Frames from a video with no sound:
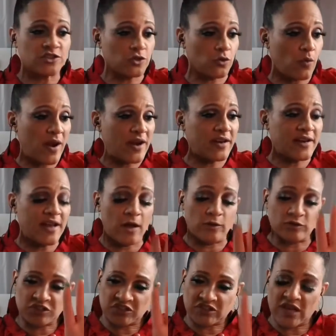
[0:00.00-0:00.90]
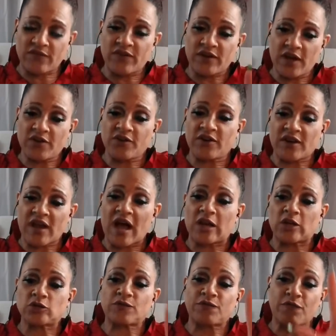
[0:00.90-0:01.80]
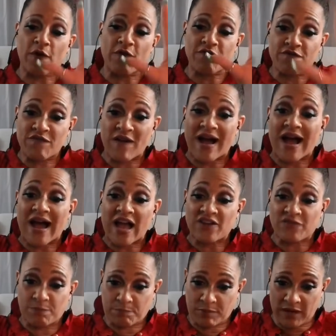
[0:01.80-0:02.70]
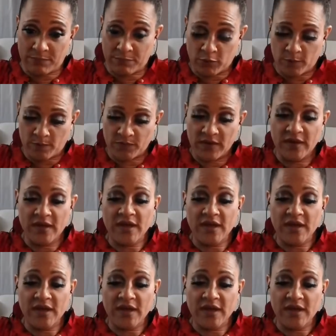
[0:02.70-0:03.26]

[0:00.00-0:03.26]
So write it down, $700 for five people.